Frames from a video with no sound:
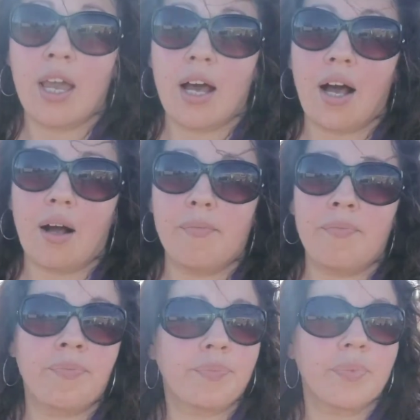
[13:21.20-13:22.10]

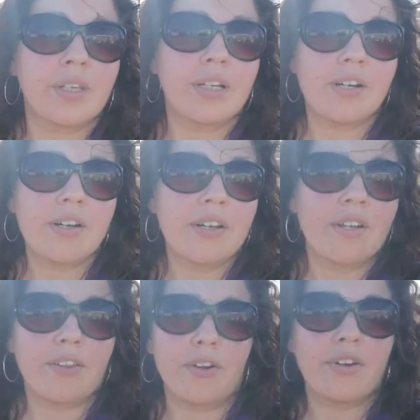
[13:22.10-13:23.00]

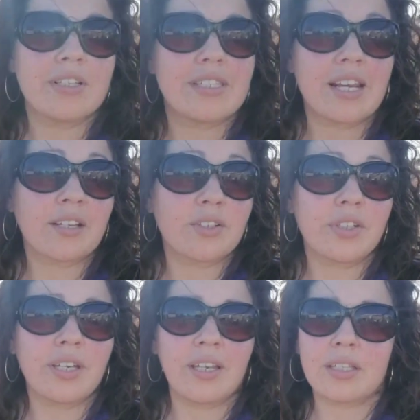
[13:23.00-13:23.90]
they're an aesthetic
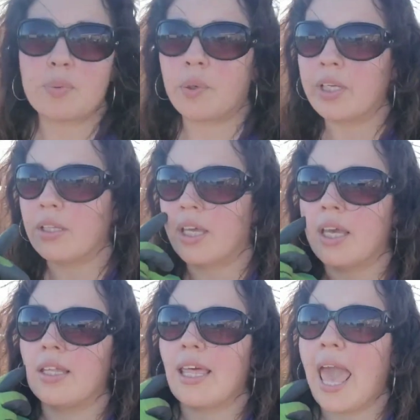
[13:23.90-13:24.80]
tree at this point.
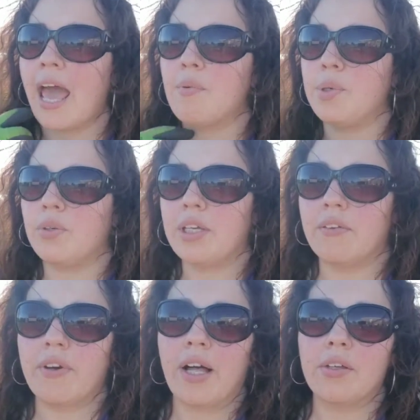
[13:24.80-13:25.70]
They add beauty
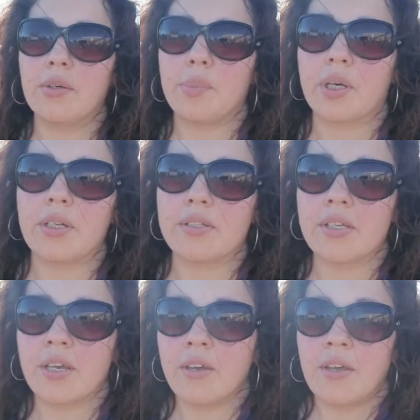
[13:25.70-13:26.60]
and value because
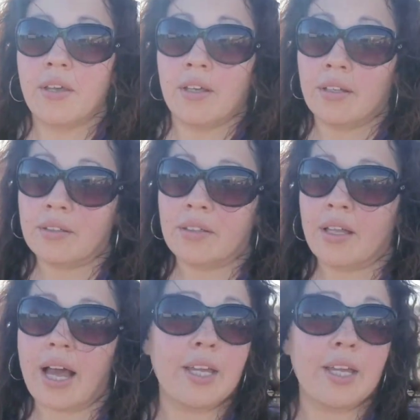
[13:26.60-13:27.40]
I